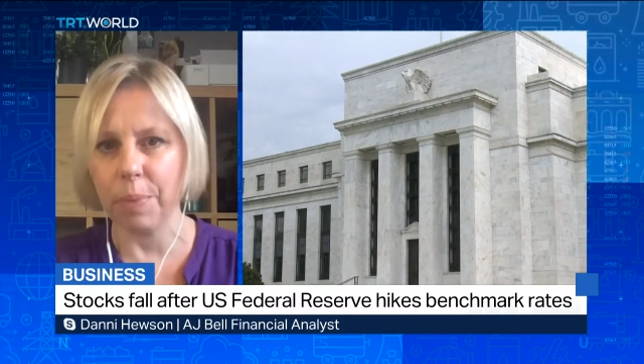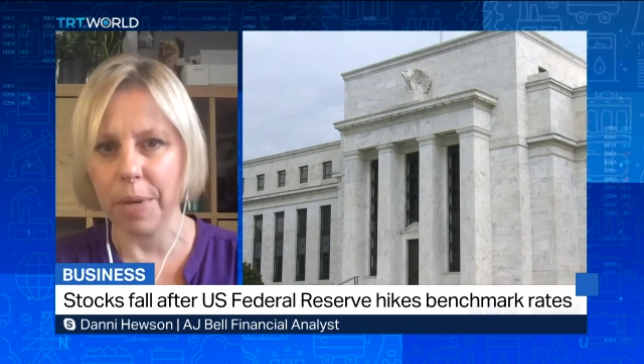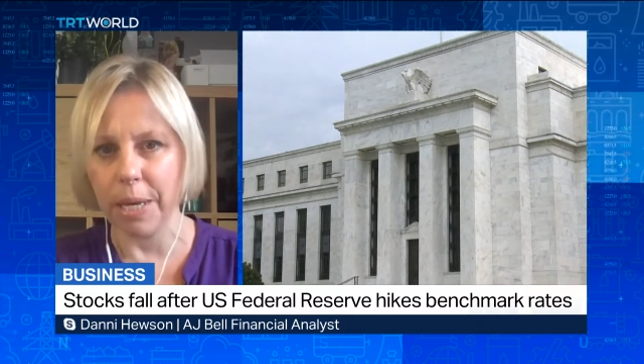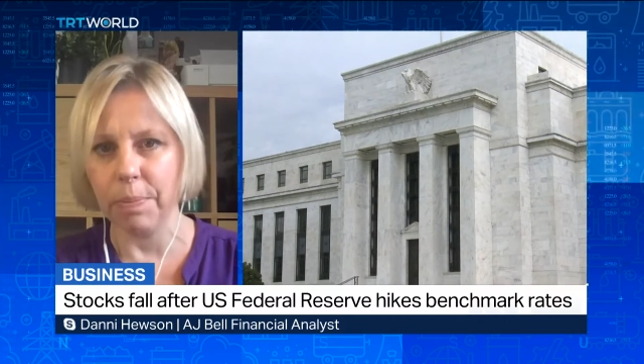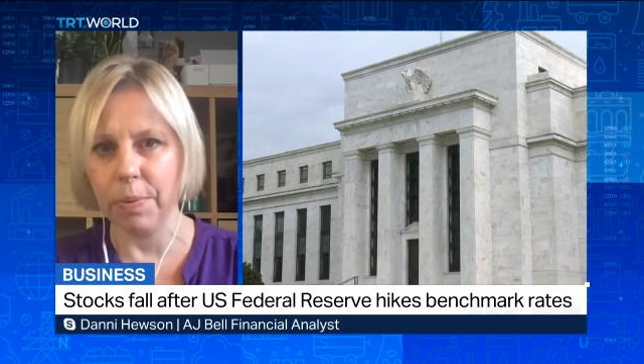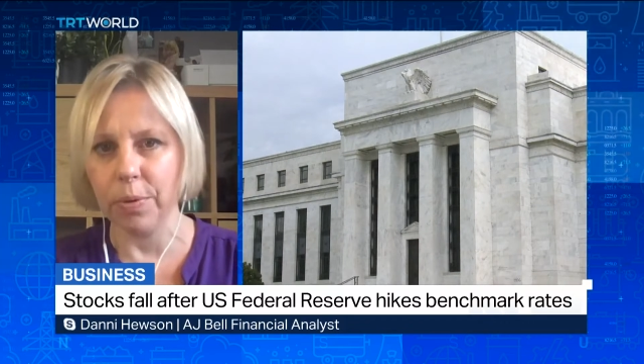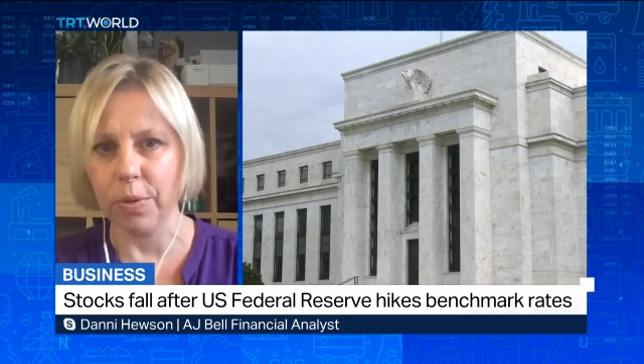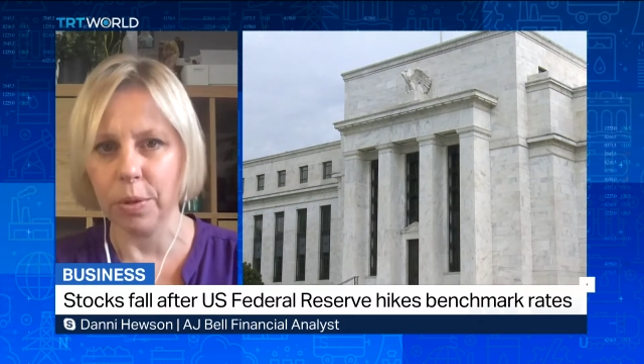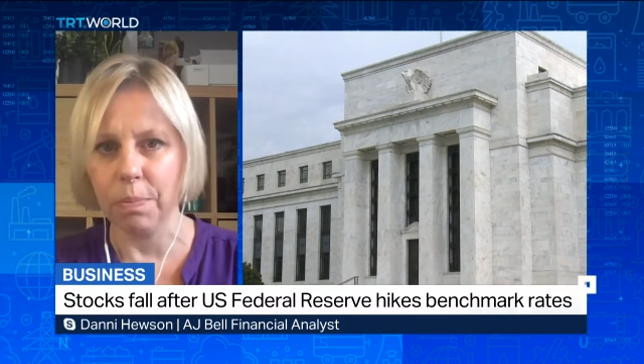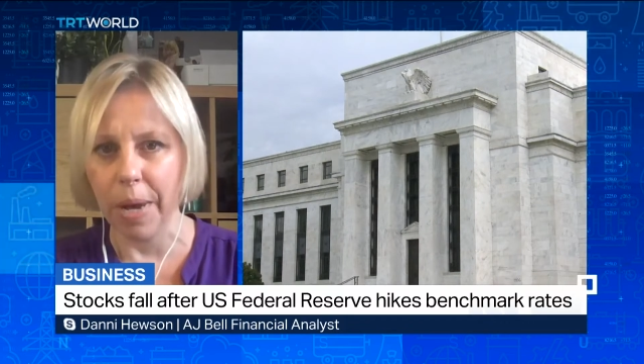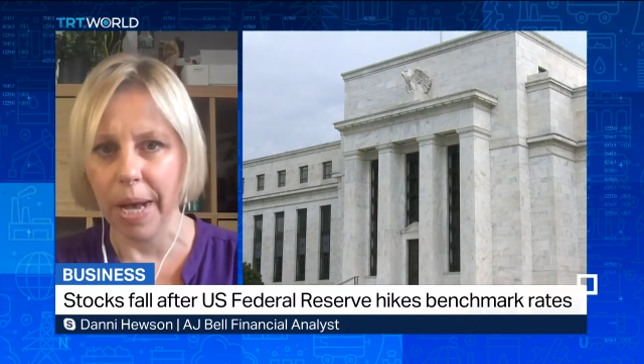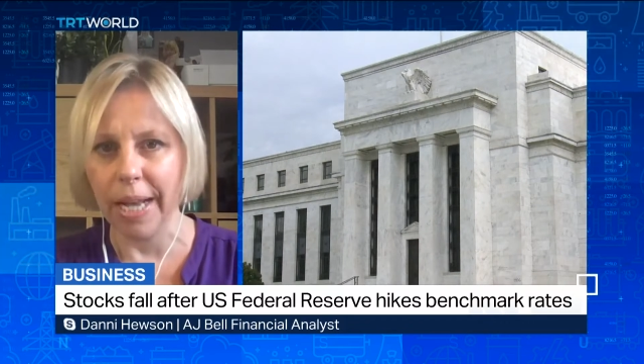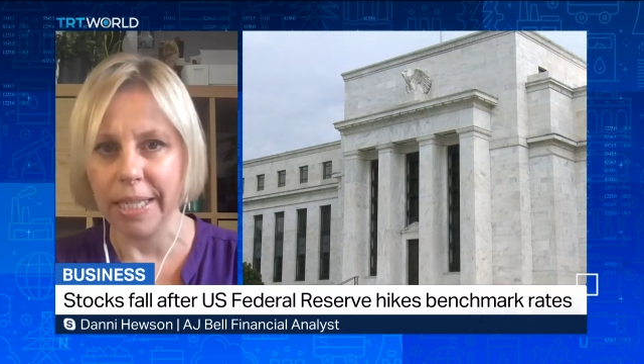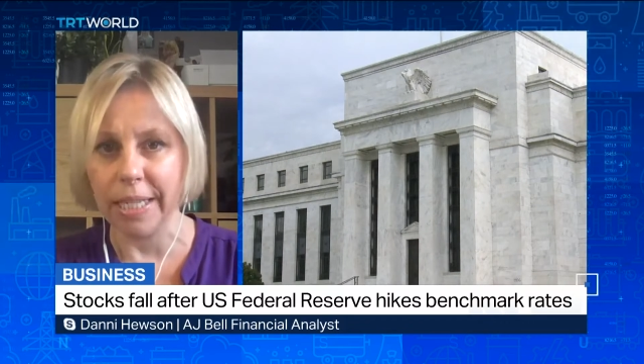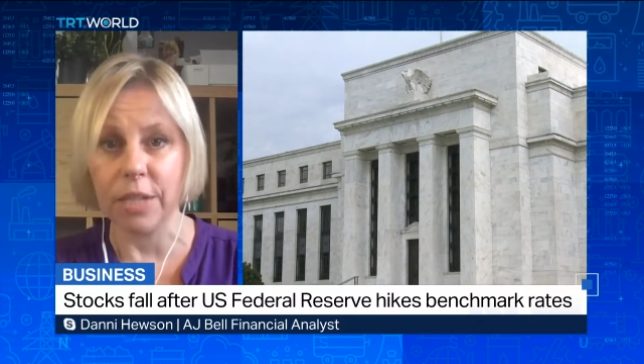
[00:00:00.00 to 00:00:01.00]
people's
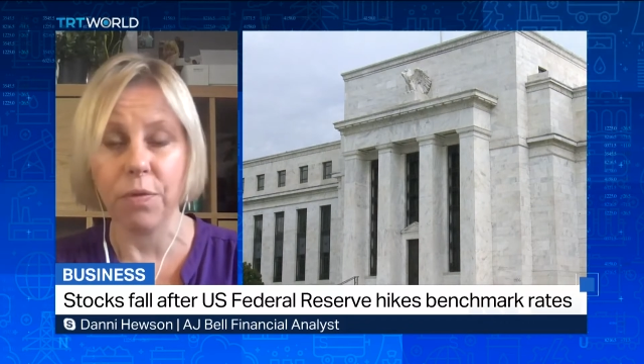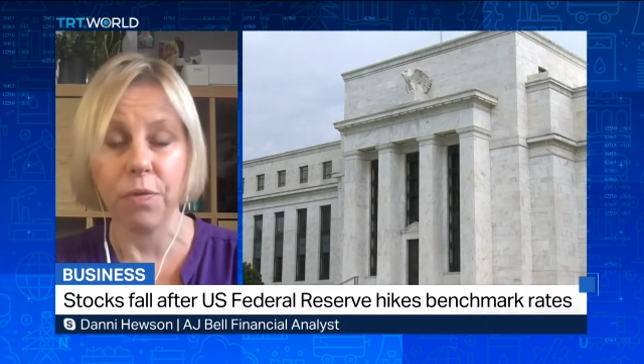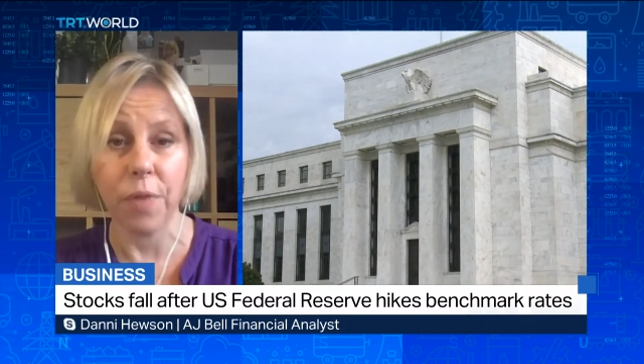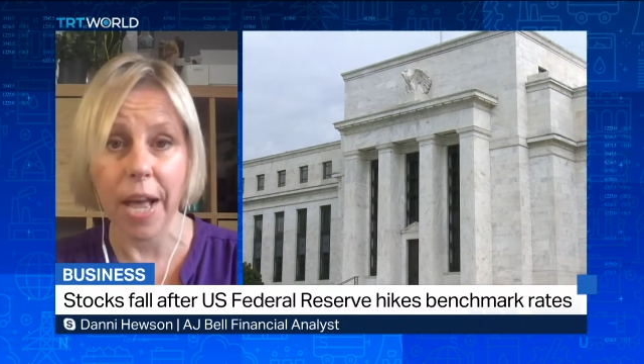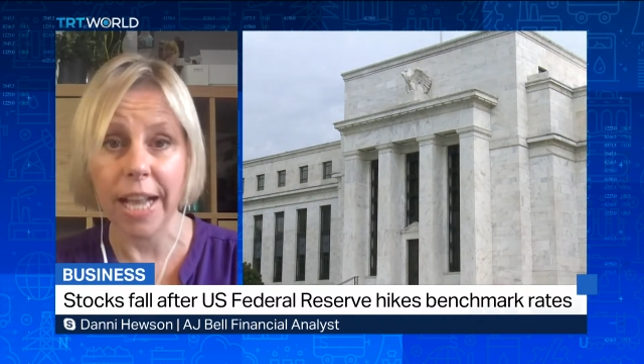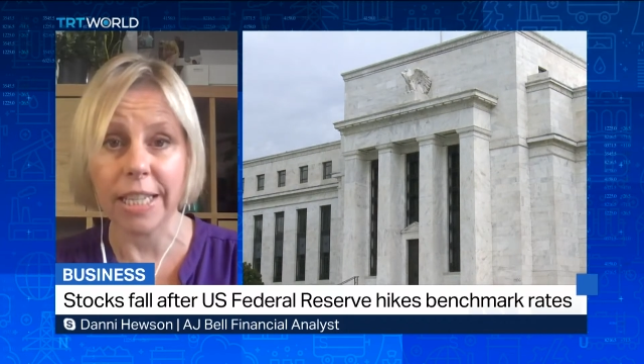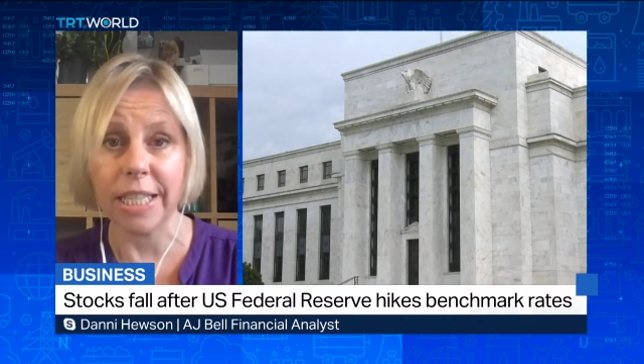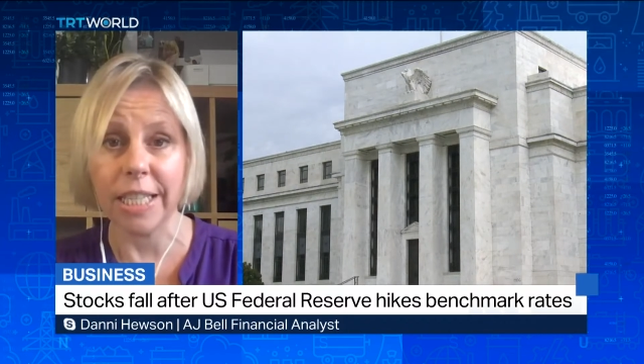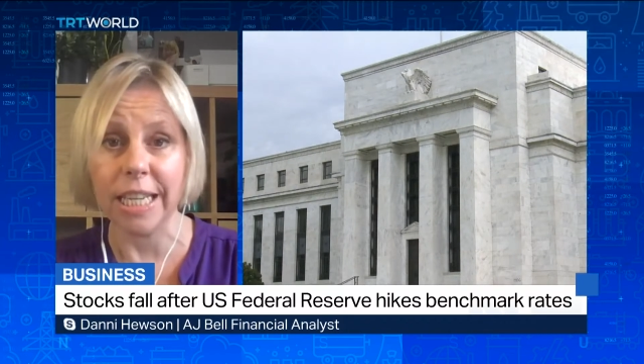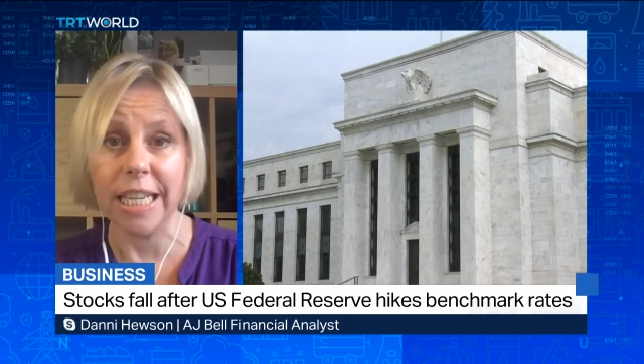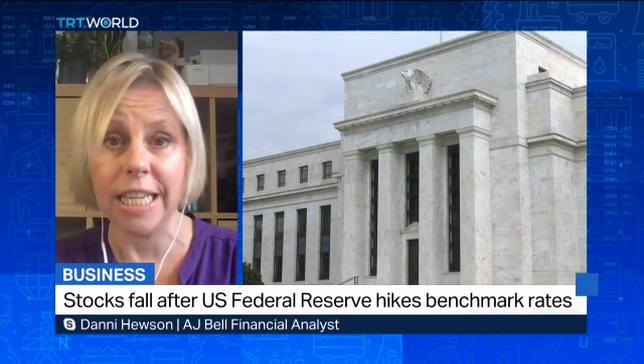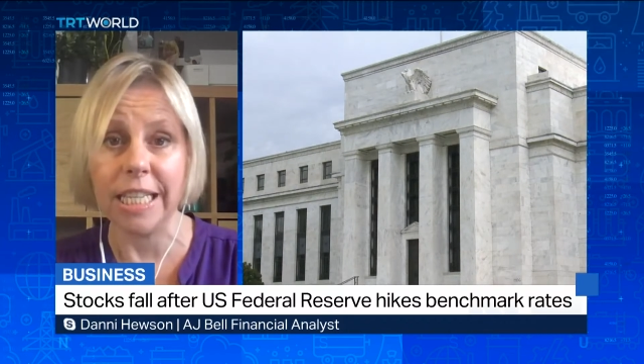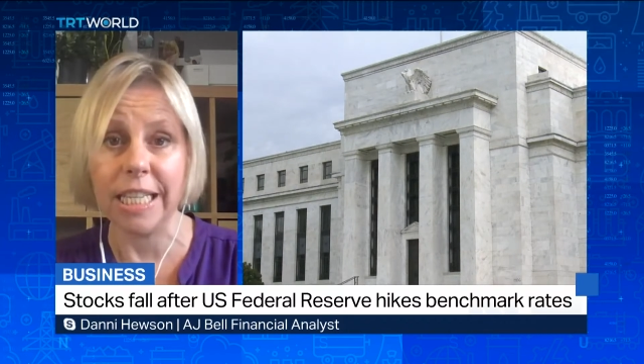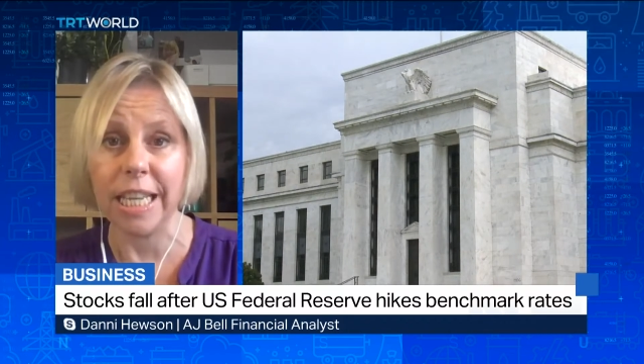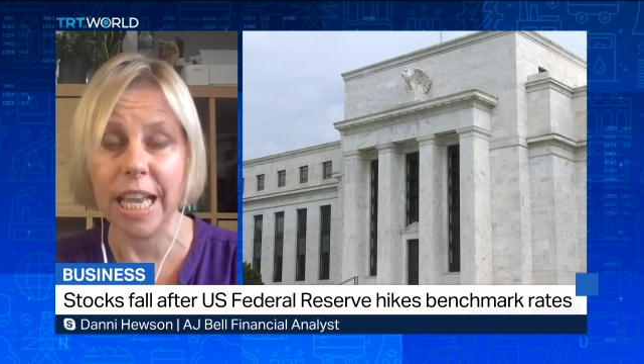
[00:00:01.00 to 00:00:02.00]
minds. The fact that
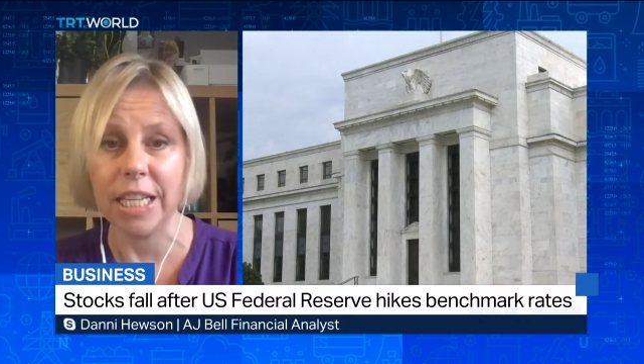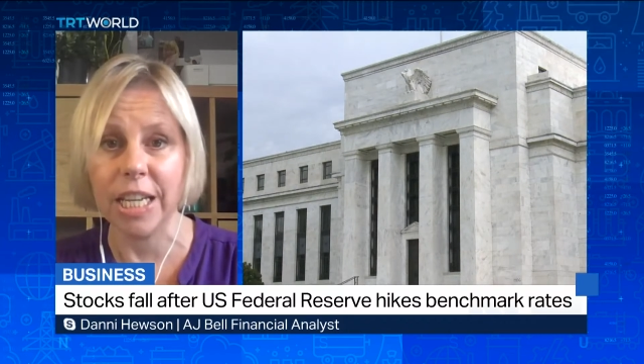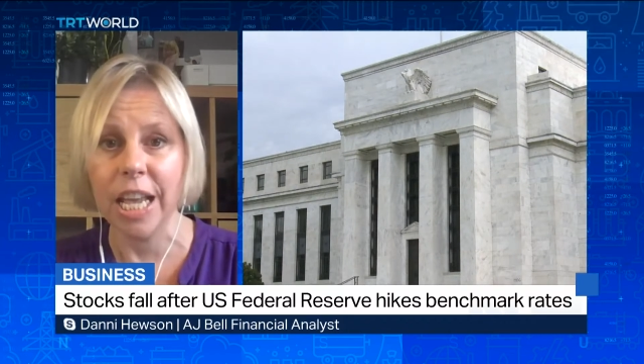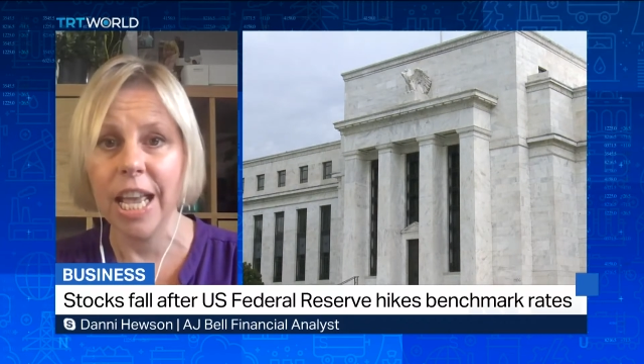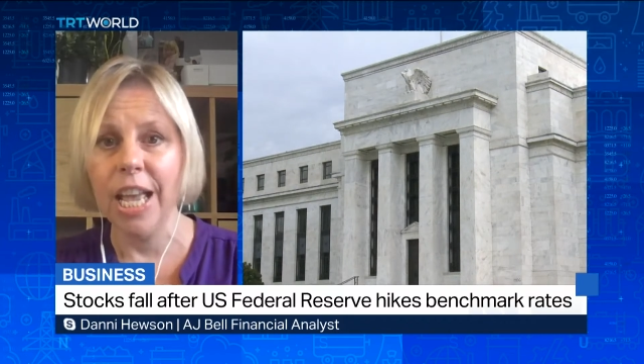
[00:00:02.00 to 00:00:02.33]
he said,